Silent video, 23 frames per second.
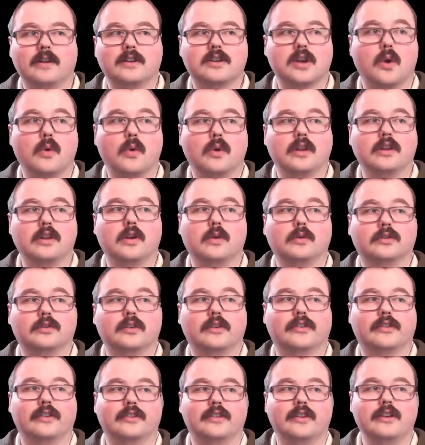totally
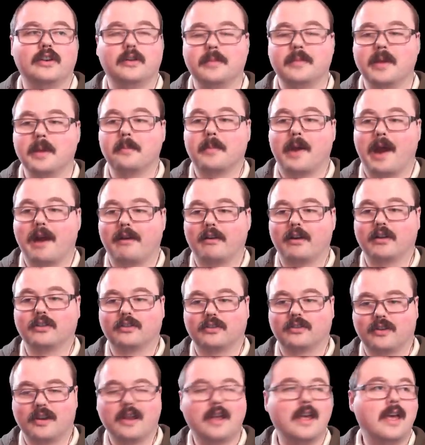useless and going to be
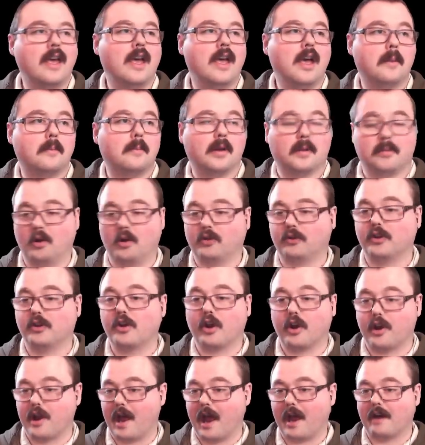embarrassed, but I'm also
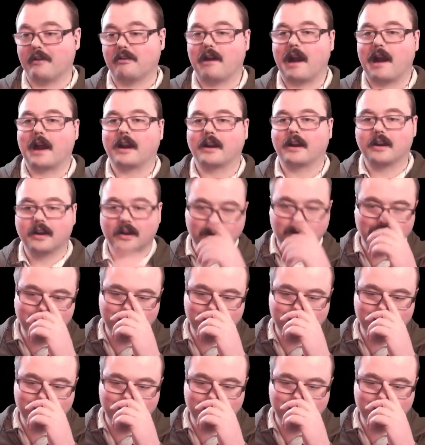not an anorak.